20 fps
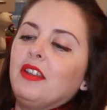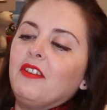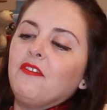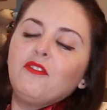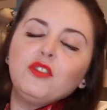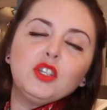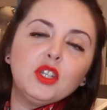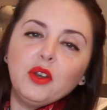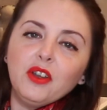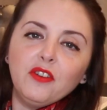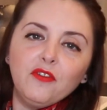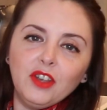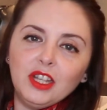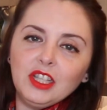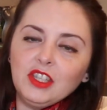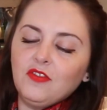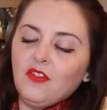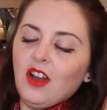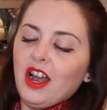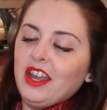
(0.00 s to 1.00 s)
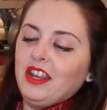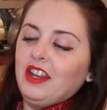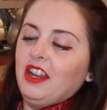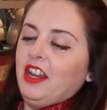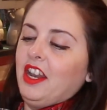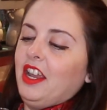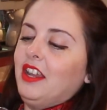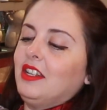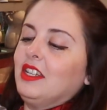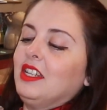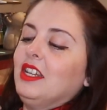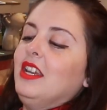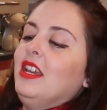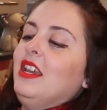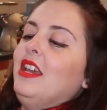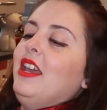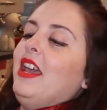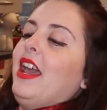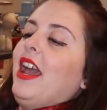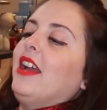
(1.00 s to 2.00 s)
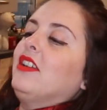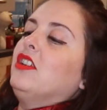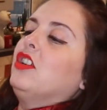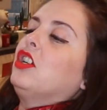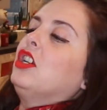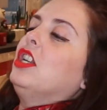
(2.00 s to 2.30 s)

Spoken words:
so it fits fine in it. And you're